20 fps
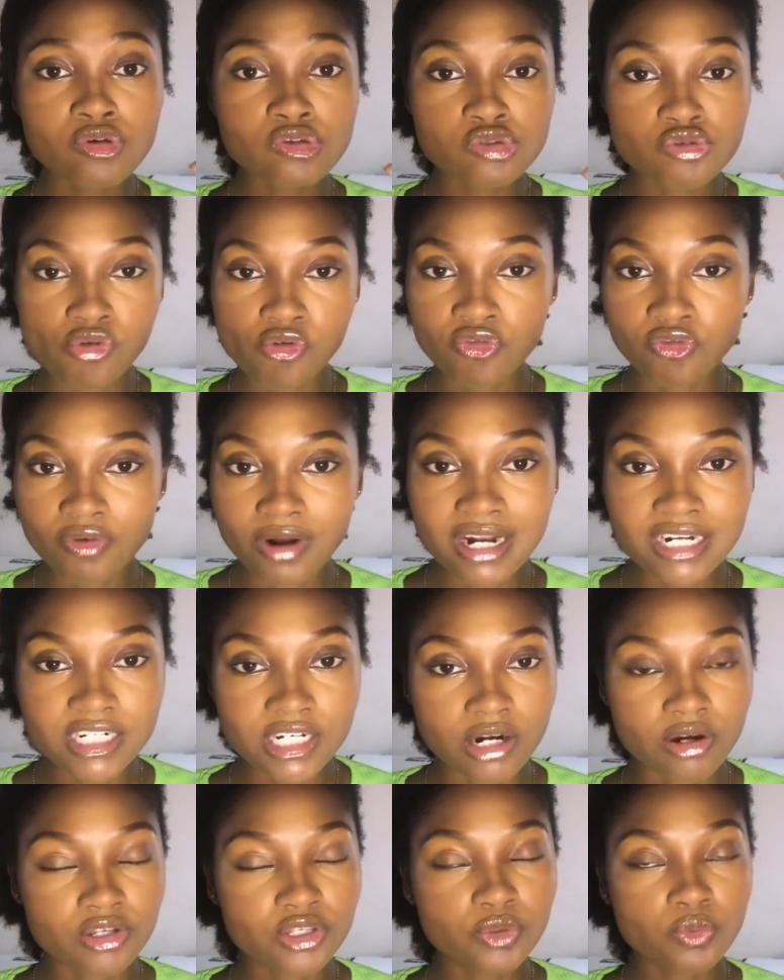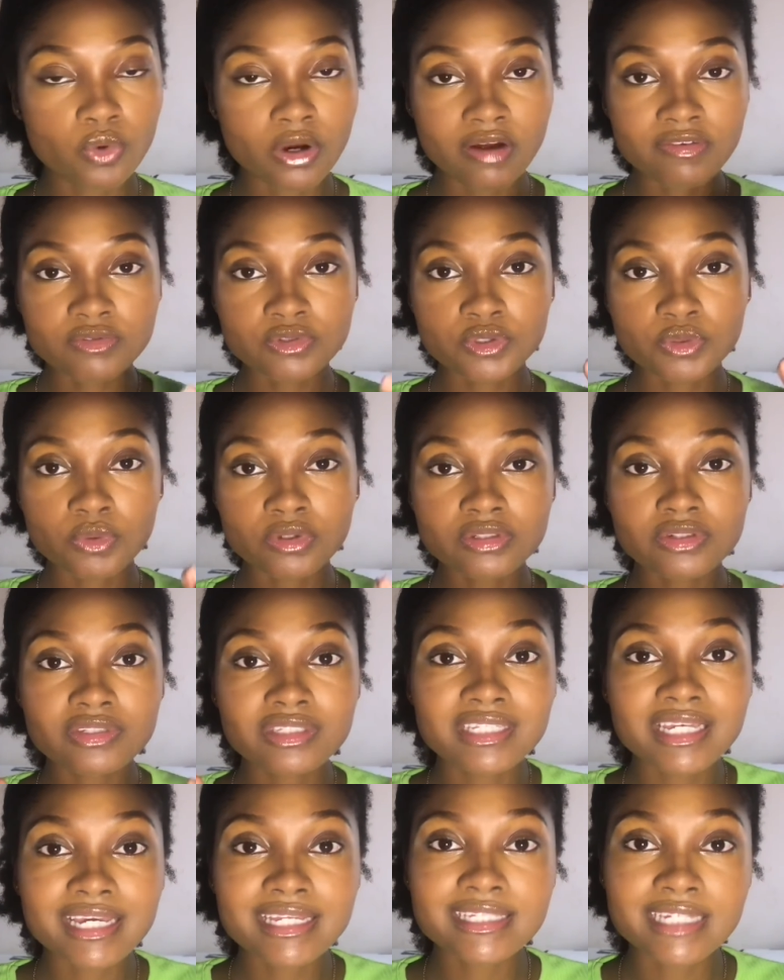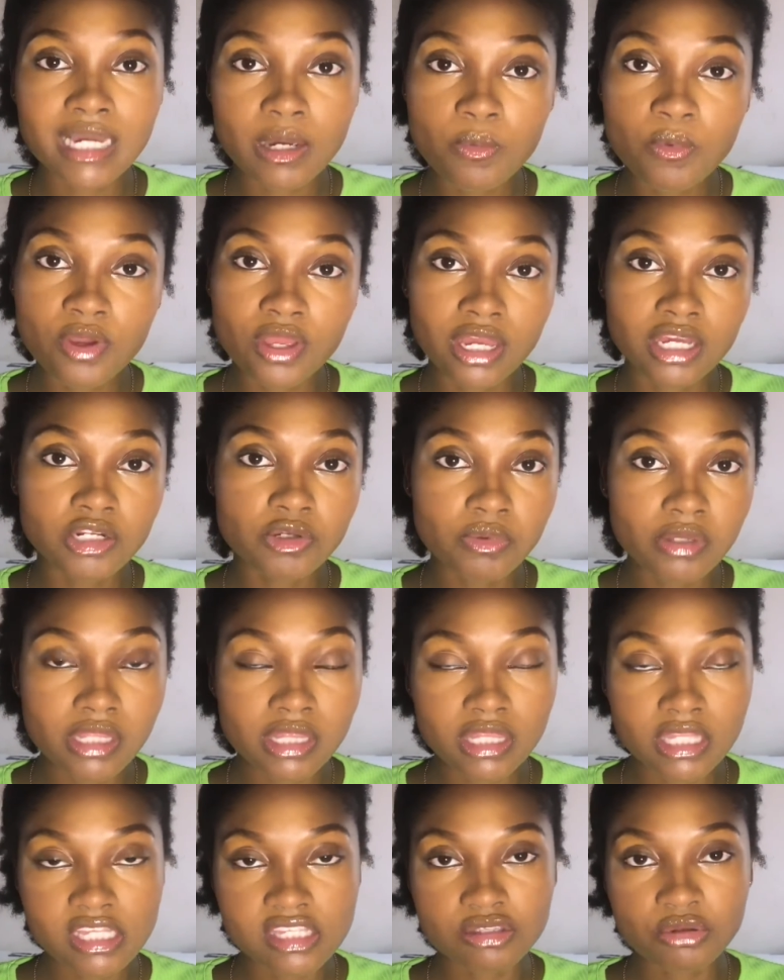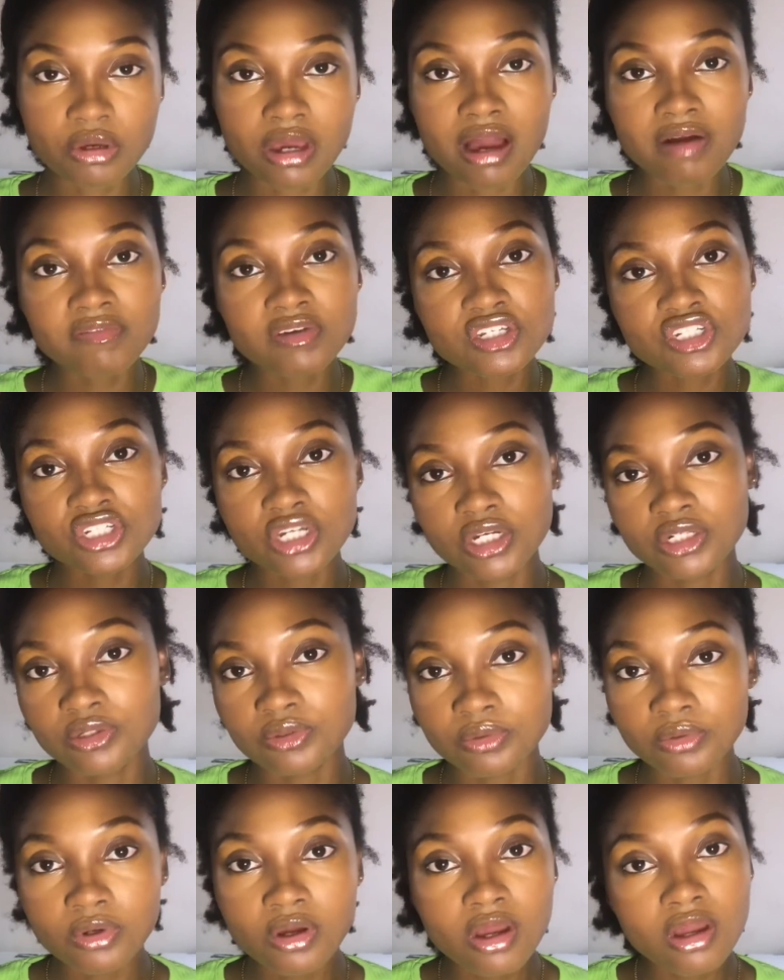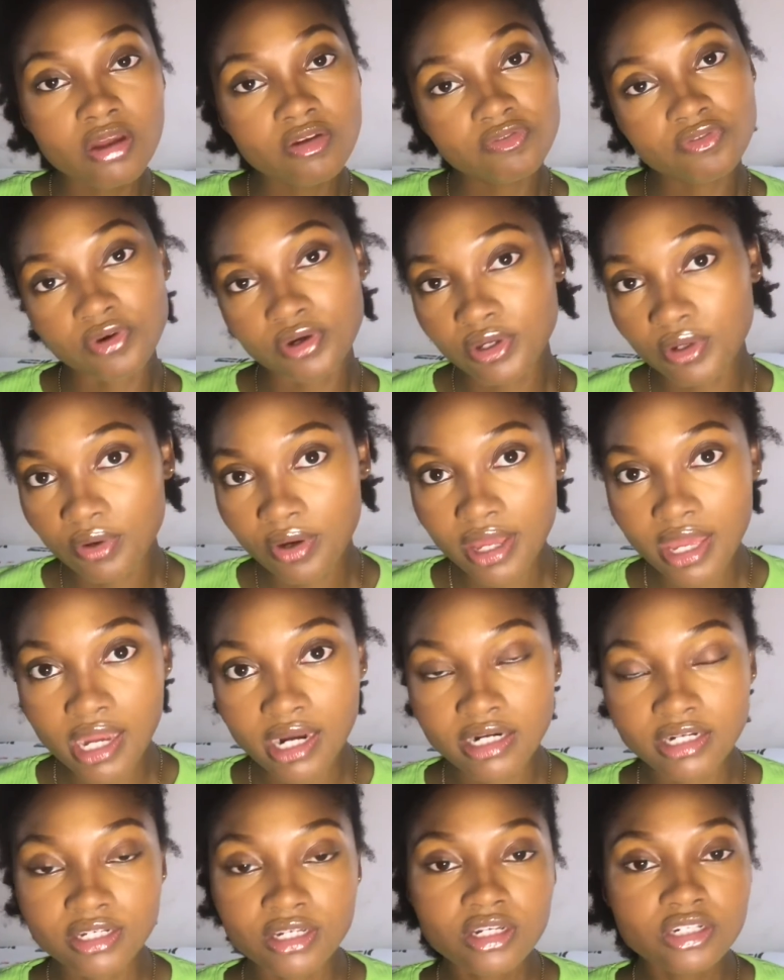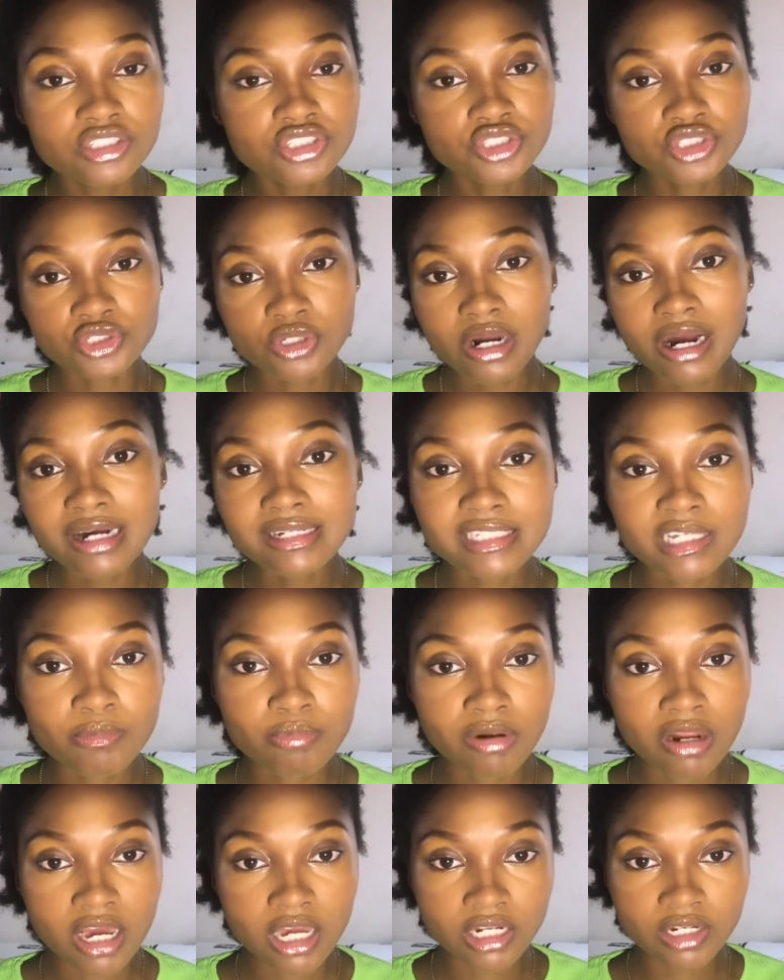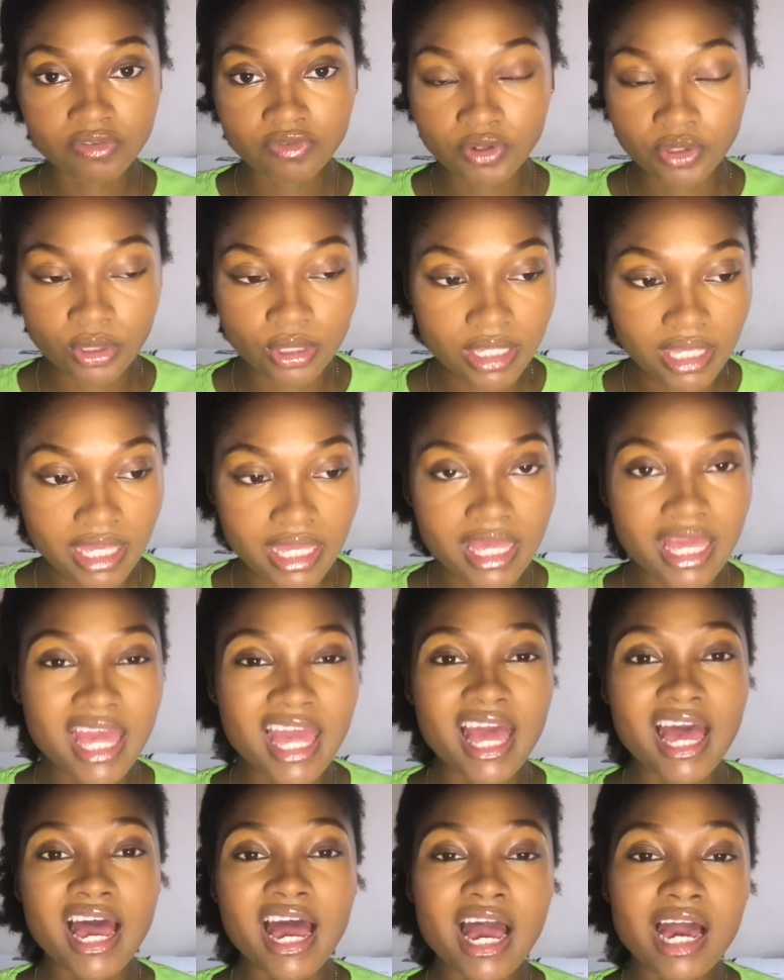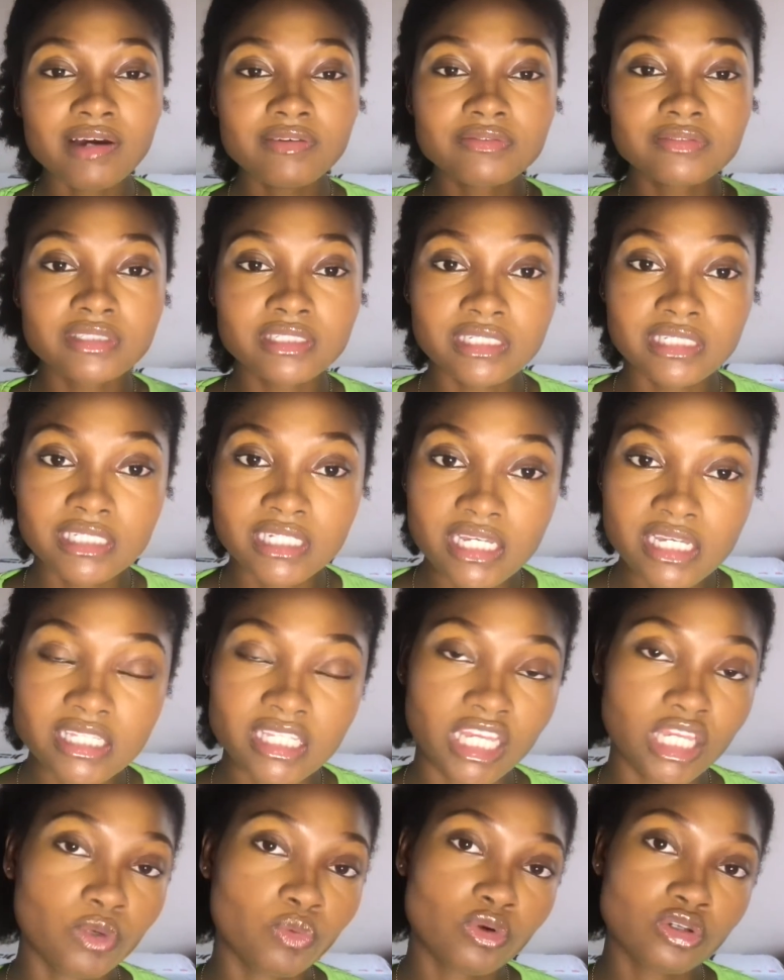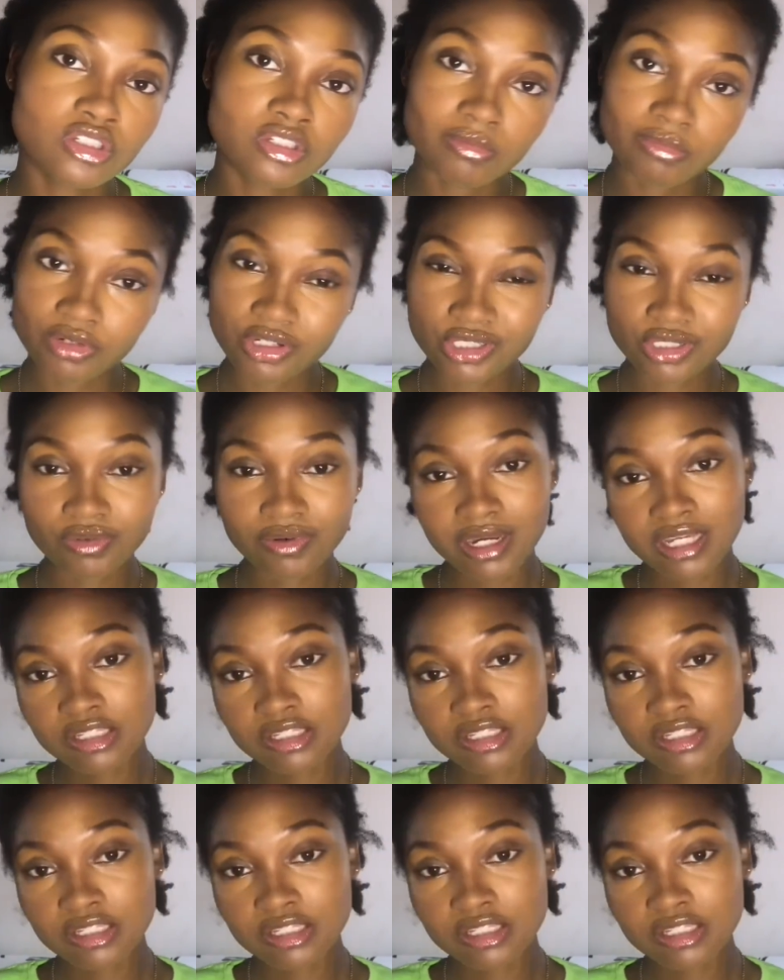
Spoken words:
fragile. You want to take time when you are doing things. So have a schedule for your hair. Draw out a plan for your hair. Have the days that you want to moisturize